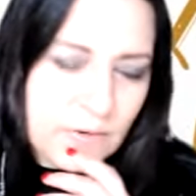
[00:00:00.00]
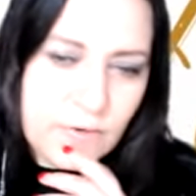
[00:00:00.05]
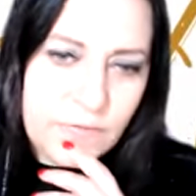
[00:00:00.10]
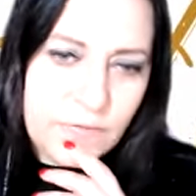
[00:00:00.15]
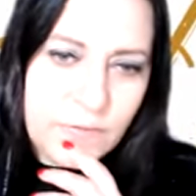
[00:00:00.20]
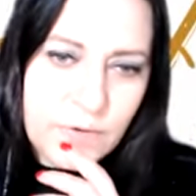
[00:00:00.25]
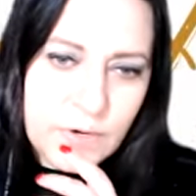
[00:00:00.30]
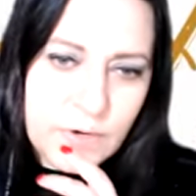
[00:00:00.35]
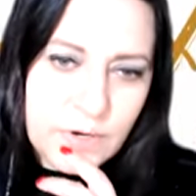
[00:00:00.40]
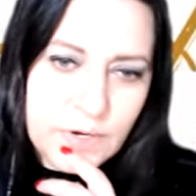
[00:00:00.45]

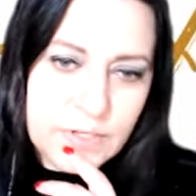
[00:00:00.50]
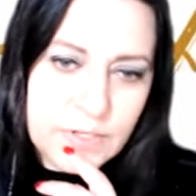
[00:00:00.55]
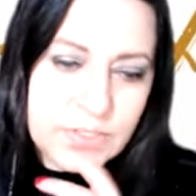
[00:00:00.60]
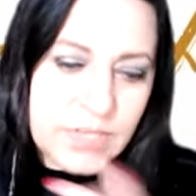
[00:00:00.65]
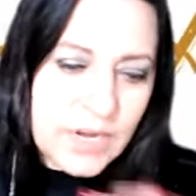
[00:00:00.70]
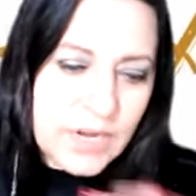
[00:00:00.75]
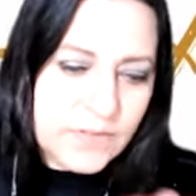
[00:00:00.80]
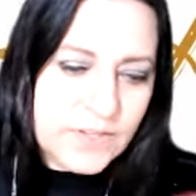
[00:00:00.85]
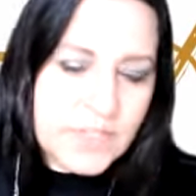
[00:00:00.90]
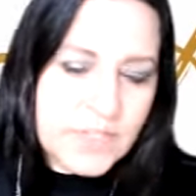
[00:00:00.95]
for
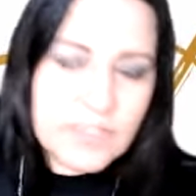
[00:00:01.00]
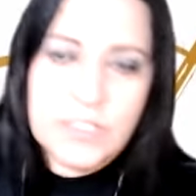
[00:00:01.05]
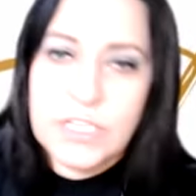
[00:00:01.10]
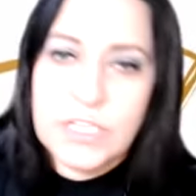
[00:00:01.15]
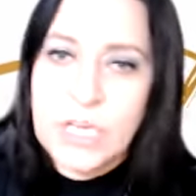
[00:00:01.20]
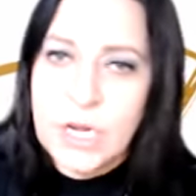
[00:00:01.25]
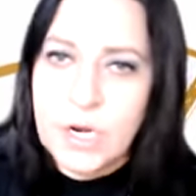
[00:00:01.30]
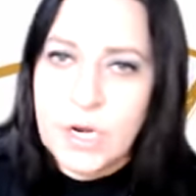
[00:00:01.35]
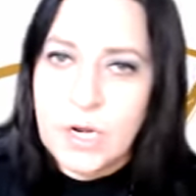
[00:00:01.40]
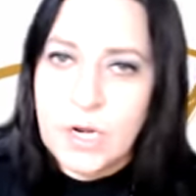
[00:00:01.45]
safety and
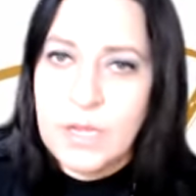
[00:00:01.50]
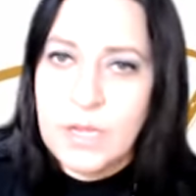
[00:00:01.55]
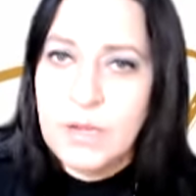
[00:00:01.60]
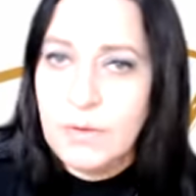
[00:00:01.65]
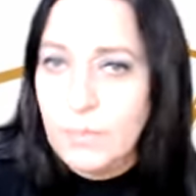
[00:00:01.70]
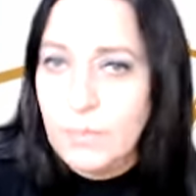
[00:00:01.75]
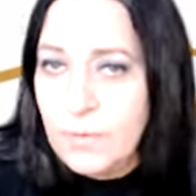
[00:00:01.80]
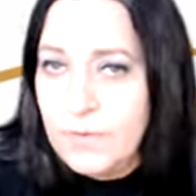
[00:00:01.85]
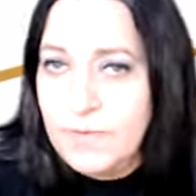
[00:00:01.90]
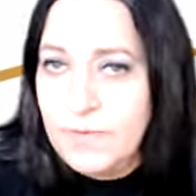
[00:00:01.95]
security,
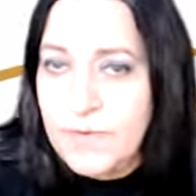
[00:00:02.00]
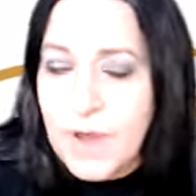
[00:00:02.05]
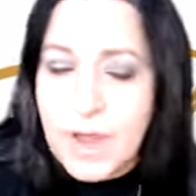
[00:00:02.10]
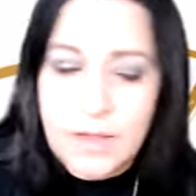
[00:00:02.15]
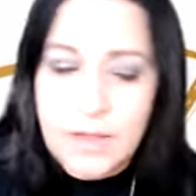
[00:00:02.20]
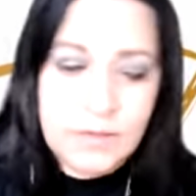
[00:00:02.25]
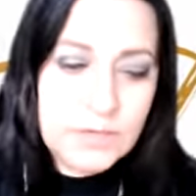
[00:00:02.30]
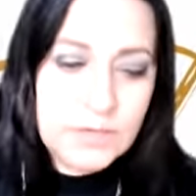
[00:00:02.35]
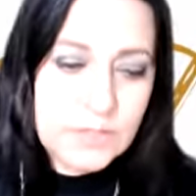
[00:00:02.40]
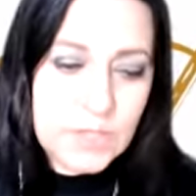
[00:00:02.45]
we've
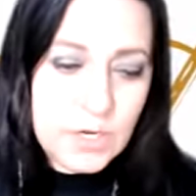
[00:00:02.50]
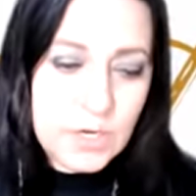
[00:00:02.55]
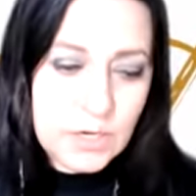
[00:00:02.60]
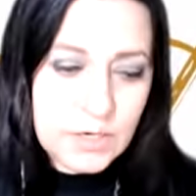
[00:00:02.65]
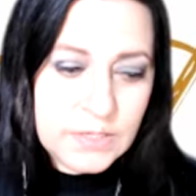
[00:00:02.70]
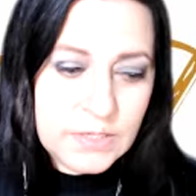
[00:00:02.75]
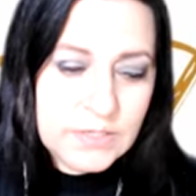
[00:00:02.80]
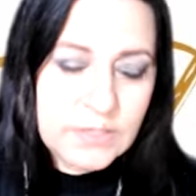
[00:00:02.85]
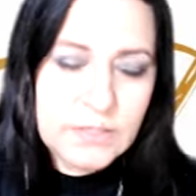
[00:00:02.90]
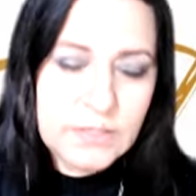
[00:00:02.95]
got the
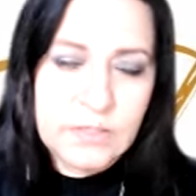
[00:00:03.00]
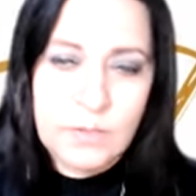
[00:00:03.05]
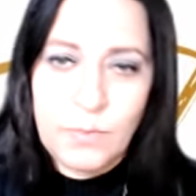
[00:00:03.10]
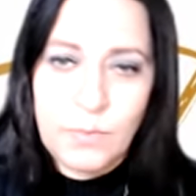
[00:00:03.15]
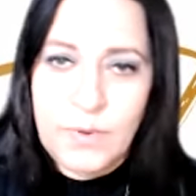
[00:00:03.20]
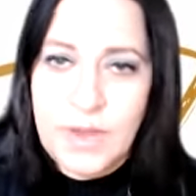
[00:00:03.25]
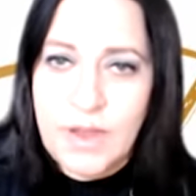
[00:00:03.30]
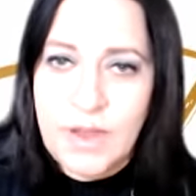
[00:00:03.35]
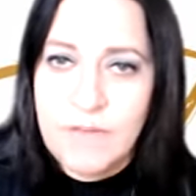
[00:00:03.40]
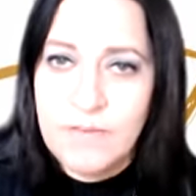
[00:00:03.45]
security system.
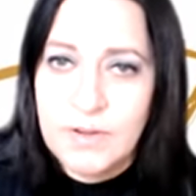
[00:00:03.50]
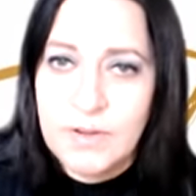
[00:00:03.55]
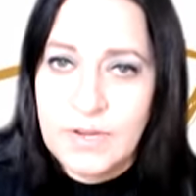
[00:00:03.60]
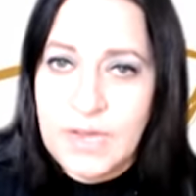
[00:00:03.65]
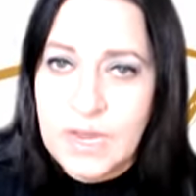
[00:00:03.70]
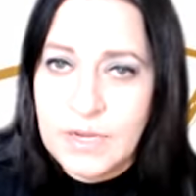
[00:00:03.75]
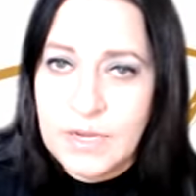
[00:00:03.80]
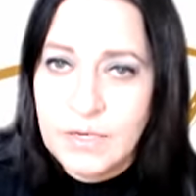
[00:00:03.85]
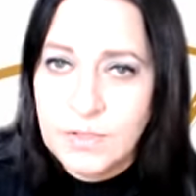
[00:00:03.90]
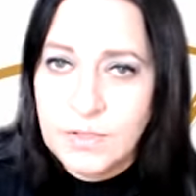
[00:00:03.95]
We have a
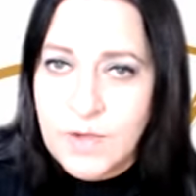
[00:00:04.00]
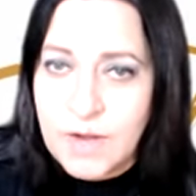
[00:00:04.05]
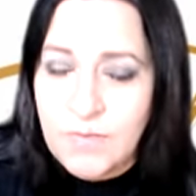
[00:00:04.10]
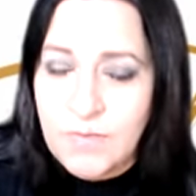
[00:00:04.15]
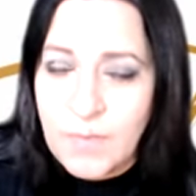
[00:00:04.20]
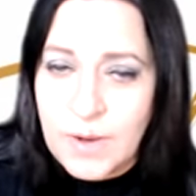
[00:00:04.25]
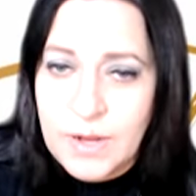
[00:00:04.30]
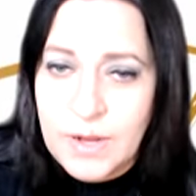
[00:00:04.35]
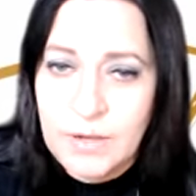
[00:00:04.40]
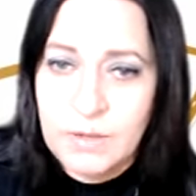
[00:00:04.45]
gated
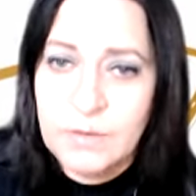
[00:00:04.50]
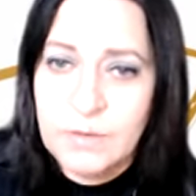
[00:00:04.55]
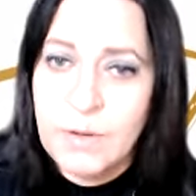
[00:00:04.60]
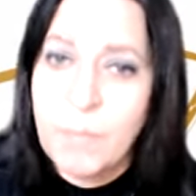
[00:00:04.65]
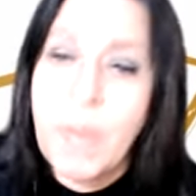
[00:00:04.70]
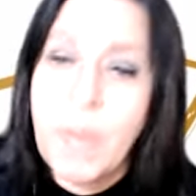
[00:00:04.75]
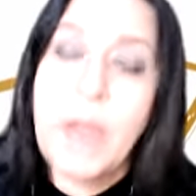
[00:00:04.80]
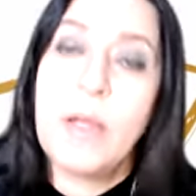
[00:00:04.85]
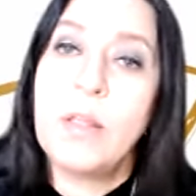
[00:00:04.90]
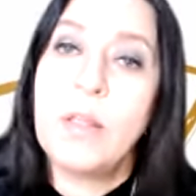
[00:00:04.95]
driveway, a
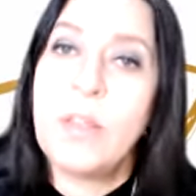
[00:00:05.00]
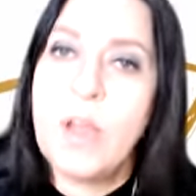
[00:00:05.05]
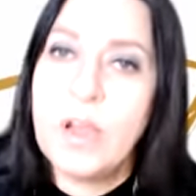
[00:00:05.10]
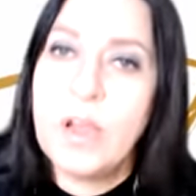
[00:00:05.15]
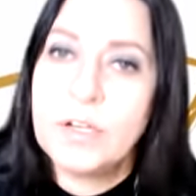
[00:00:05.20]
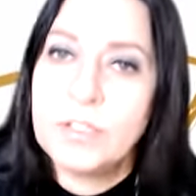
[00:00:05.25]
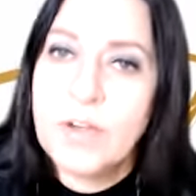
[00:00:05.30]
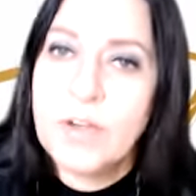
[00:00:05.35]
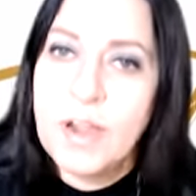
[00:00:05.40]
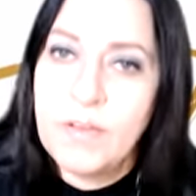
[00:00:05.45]

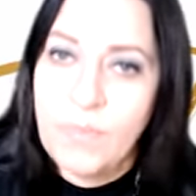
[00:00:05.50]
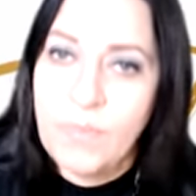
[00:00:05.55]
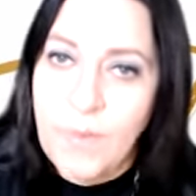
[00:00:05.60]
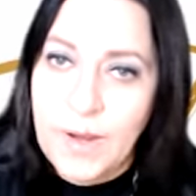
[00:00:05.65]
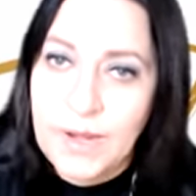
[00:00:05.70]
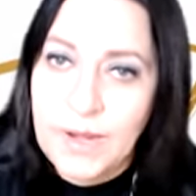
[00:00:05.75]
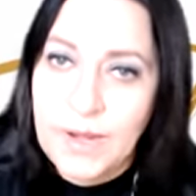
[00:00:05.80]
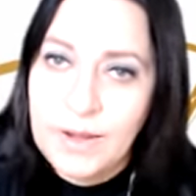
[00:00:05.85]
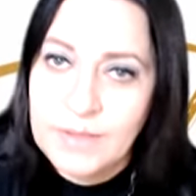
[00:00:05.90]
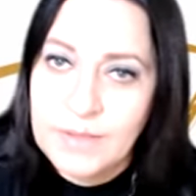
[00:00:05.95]
mile-long
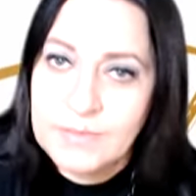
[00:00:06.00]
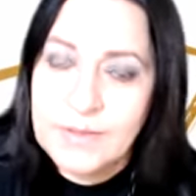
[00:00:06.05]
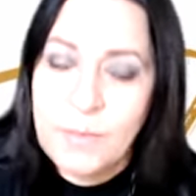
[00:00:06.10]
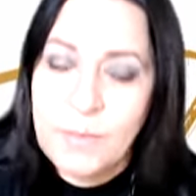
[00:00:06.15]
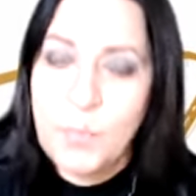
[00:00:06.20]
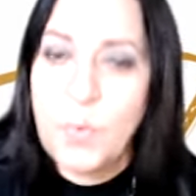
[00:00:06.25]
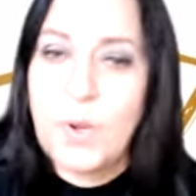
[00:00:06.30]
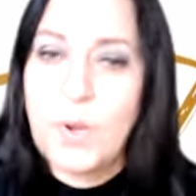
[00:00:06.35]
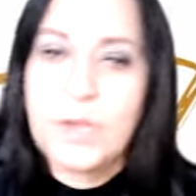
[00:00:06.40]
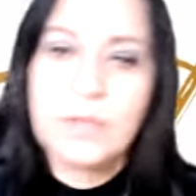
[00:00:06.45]
driveway. At
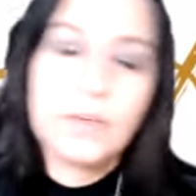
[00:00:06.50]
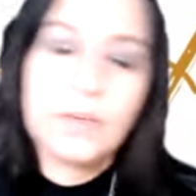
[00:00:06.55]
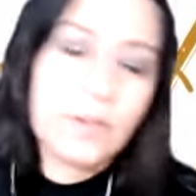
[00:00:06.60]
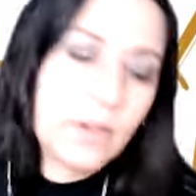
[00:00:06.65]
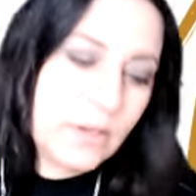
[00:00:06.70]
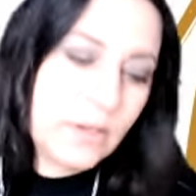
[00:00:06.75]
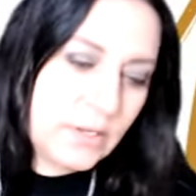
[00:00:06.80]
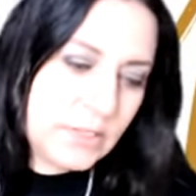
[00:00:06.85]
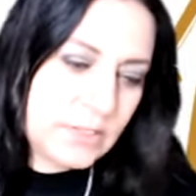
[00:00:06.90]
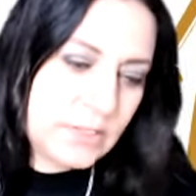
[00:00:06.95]
some point, you're
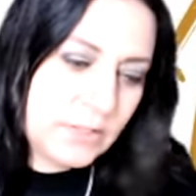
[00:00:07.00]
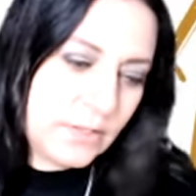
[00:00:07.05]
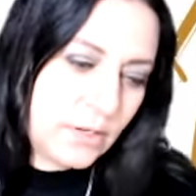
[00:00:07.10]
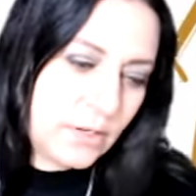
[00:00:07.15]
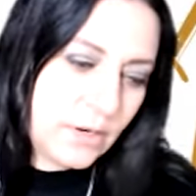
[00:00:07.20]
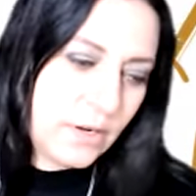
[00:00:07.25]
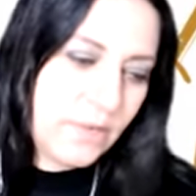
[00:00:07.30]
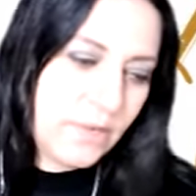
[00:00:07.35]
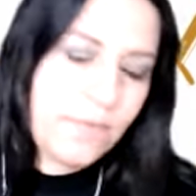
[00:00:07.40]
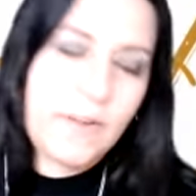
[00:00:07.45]

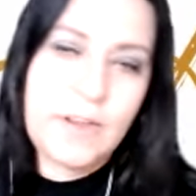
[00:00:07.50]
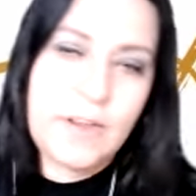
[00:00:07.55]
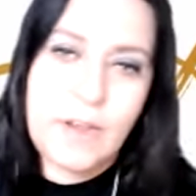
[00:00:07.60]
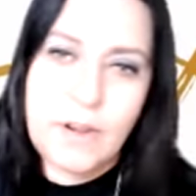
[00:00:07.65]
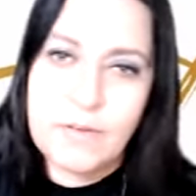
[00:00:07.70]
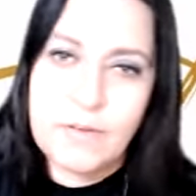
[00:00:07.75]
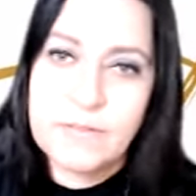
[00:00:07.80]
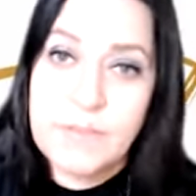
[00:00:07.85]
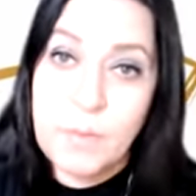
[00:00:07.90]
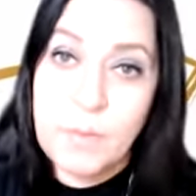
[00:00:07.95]
gonna find
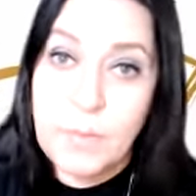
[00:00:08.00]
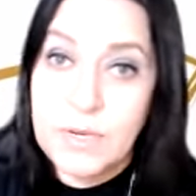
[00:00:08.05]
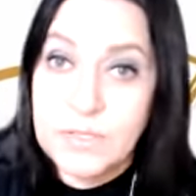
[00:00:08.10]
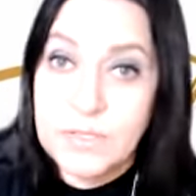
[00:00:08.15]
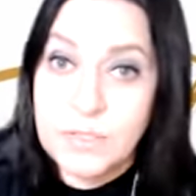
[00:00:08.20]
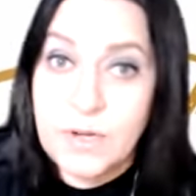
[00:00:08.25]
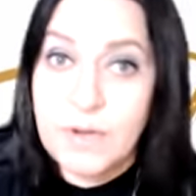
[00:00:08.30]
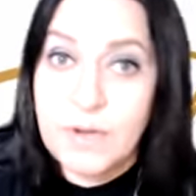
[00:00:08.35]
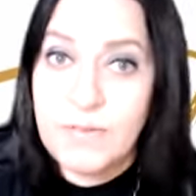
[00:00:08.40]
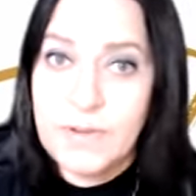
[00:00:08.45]
out if
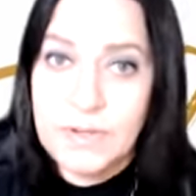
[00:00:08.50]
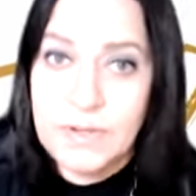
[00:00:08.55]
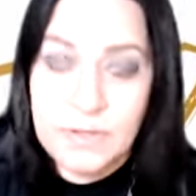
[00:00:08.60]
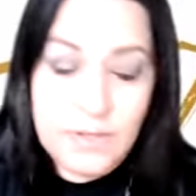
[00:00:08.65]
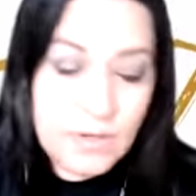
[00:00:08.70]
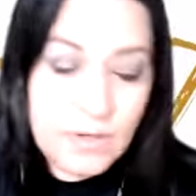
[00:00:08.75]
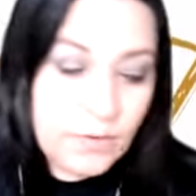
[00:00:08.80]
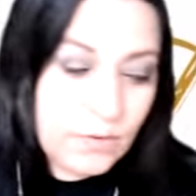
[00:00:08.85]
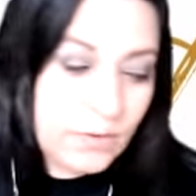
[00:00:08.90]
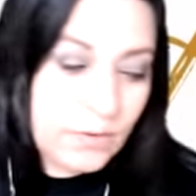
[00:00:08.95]
somebody's driving,
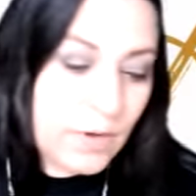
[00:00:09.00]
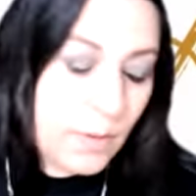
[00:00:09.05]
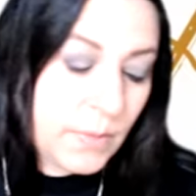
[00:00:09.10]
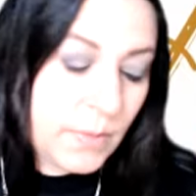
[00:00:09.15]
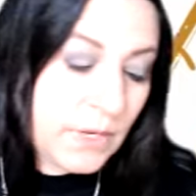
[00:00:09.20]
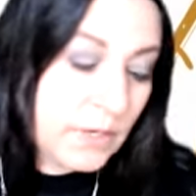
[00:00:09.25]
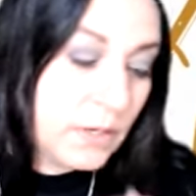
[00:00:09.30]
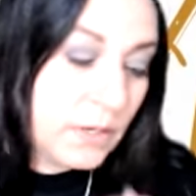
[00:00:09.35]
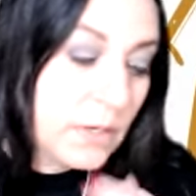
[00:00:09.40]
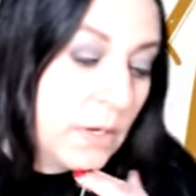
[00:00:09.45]

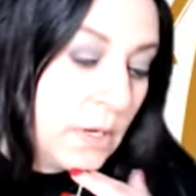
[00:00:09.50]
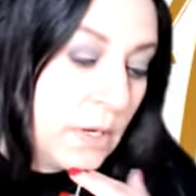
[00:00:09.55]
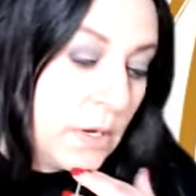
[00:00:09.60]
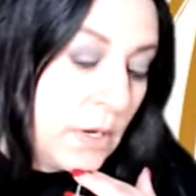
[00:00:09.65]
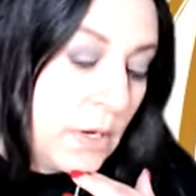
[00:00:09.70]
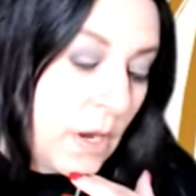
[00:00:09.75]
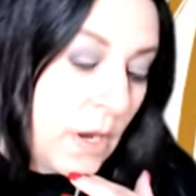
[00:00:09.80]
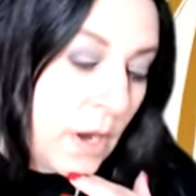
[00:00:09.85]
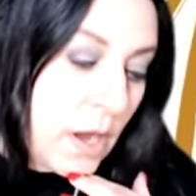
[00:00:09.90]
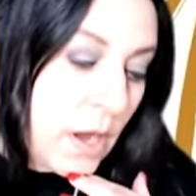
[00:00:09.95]
coming
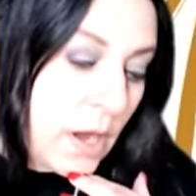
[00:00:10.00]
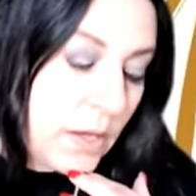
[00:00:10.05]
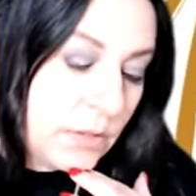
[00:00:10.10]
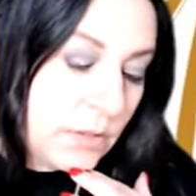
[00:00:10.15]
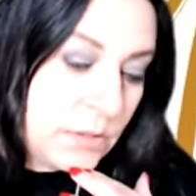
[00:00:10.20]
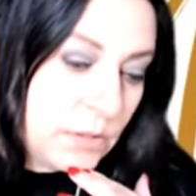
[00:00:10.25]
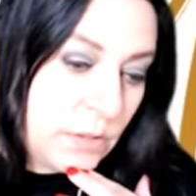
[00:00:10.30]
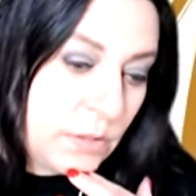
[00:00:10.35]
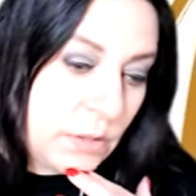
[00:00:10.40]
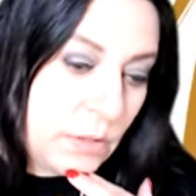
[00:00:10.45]

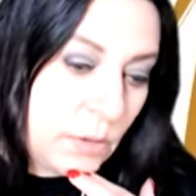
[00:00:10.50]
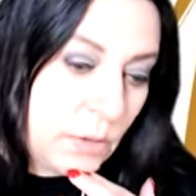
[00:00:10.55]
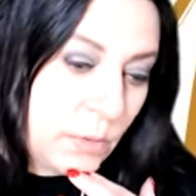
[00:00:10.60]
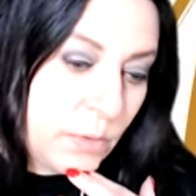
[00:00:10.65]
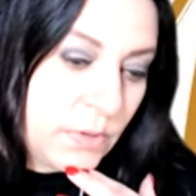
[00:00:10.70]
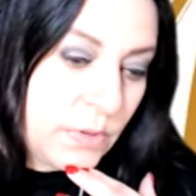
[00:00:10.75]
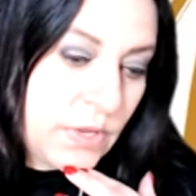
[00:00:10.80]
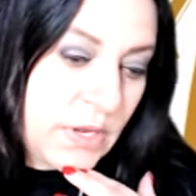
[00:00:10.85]
to you.